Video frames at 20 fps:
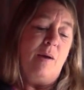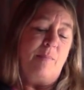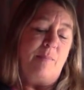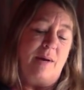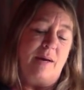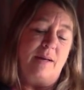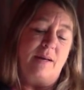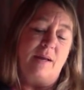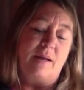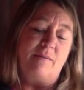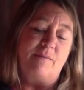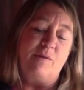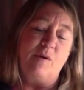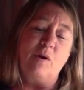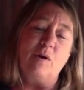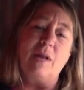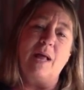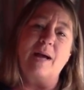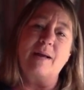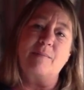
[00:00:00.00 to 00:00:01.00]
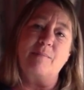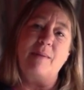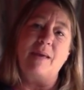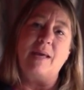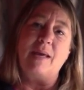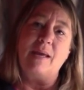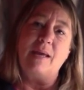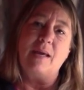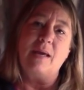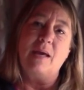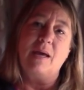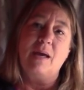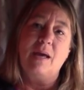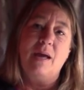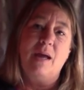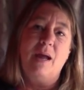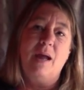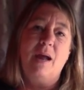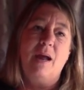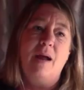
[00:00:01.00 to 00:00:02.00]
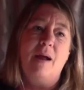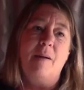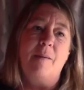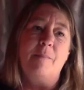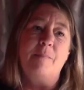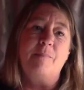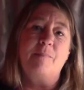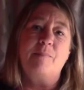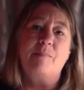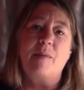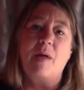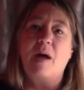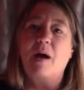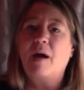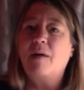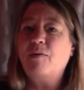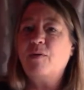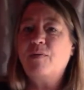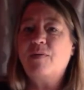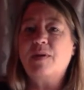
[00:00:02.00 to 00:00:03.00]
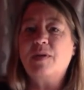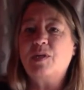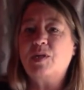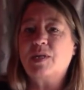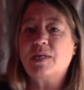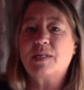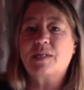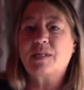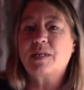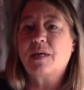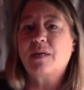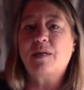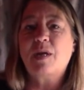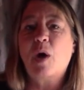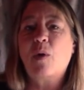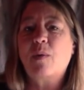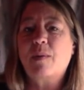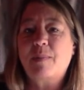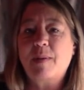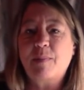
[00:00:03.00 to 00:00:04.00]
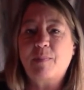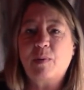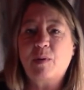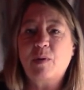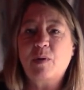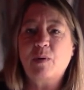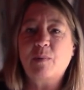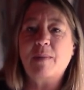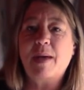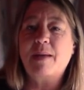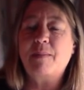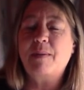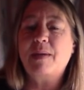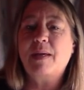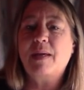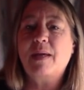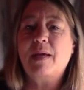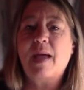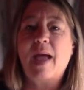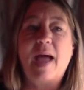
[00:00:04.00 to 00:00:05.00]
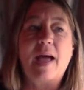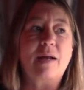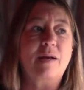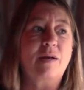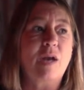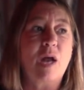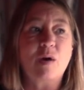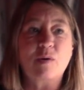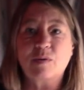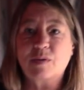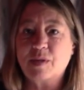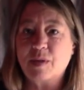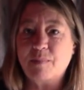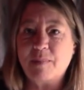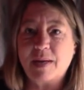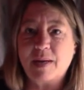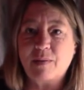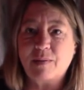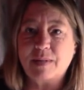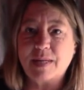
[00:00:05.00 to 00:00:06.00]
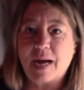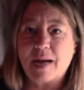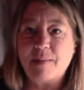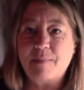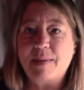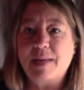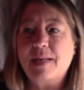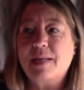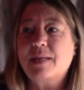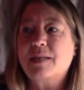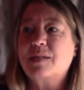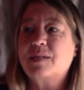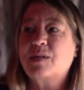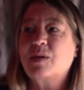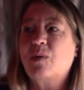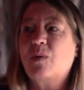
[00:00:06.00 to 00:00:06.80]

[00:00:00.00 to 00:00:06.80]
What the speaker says: But if you're like me, other than just knowing people who maybe know somebody with diabetes,